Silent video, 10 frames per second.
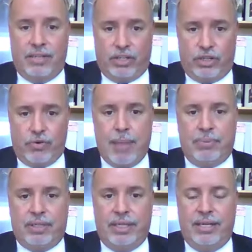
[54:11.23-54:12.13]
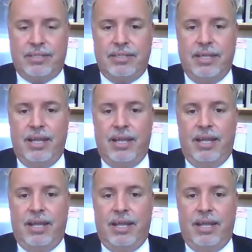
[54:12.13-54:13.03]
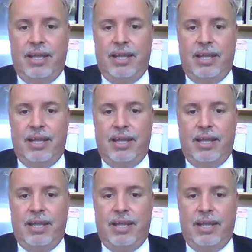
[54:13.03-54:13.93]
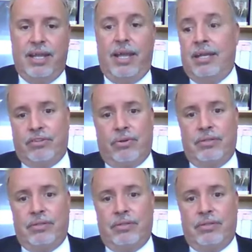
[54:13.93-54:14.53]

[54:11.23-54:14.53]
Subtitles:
It extrapolates, and it's called,